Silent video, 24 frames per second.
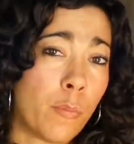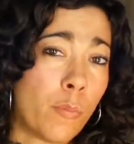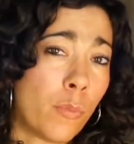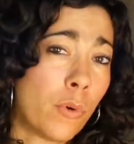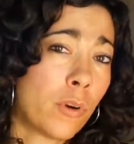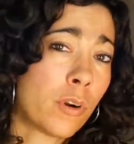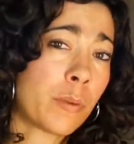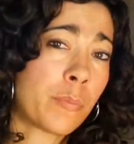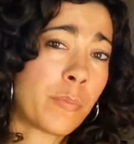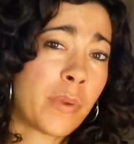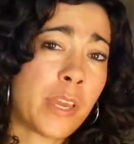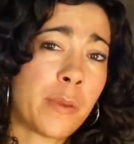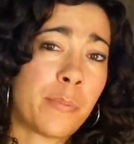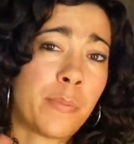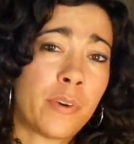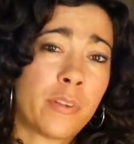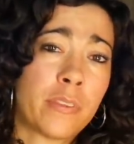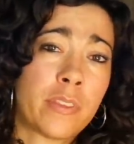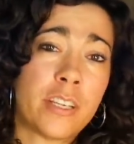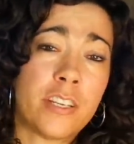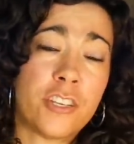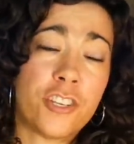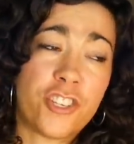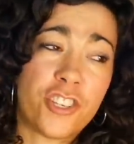more
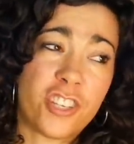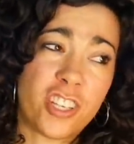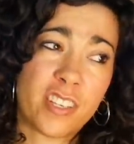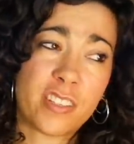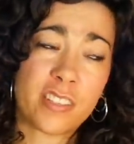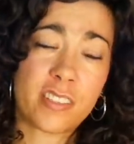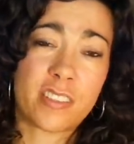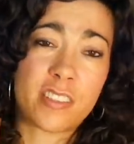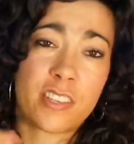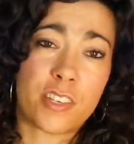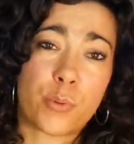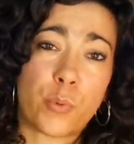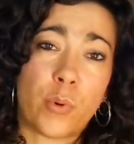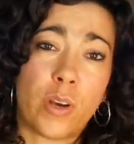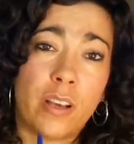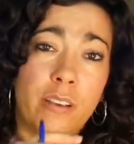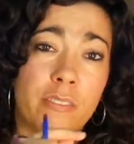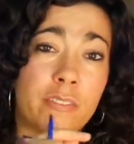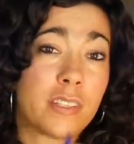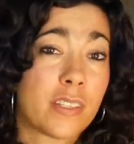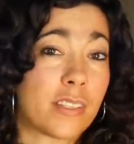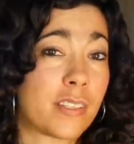people than just the 12